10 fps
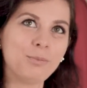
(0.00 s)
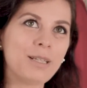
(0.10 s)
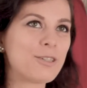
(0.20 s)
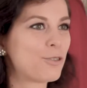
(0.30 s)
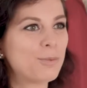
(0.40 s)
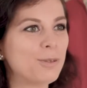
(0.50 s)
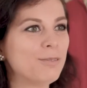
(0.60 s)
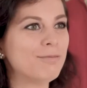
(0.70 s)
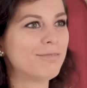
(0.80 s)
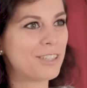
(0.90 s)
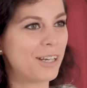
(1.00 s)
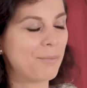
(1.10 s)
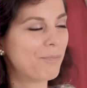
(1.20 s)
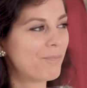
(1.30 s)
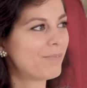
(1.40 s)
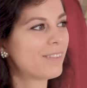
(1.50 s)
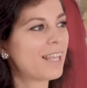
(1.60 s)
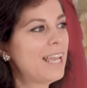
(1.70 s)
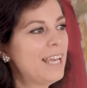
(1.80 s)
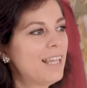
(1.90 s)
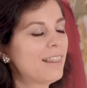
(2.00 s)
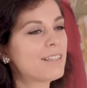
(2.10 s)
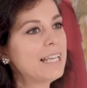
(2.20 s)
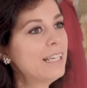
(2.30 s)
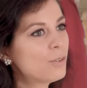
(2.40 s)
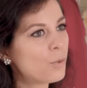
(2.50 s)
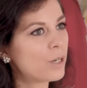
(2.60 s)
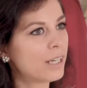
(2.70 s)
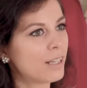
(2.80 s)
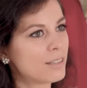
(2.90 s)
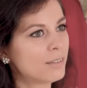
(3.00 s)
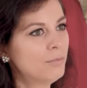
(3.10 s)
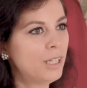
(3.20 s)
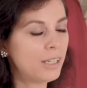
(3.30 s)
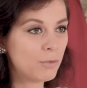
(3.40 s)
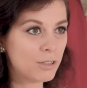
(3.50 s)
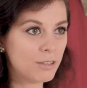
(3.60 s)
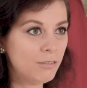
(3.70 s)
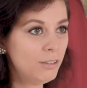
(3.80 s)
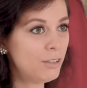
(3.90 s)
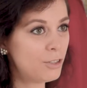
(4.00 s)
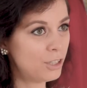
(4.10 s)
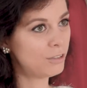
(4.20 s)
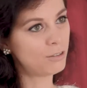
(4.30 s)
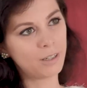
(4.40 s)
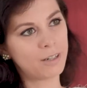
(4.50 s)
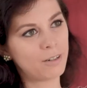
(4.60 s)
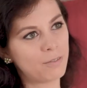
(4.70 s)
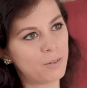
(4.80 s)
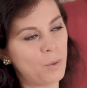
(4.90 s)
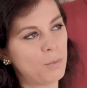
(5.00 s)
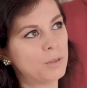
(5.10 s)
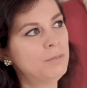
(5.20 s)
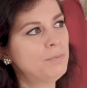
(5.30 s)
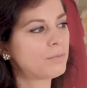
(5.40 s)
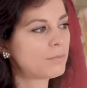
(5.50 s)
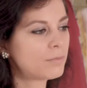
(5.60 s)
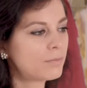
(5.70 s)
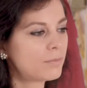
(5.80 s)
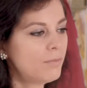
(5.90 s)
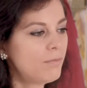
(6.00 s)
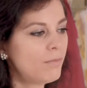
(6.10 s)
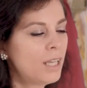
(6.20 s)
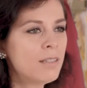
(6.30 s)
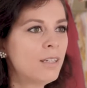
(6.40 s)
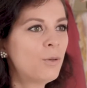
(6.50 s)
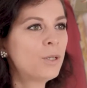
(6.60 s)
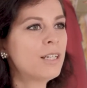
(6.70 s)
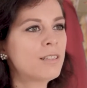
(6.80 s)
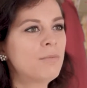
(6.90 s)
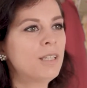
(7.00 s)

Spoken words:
pleasurable time. The second orgasm, and we're still in the genital area of the woman, is the orgasm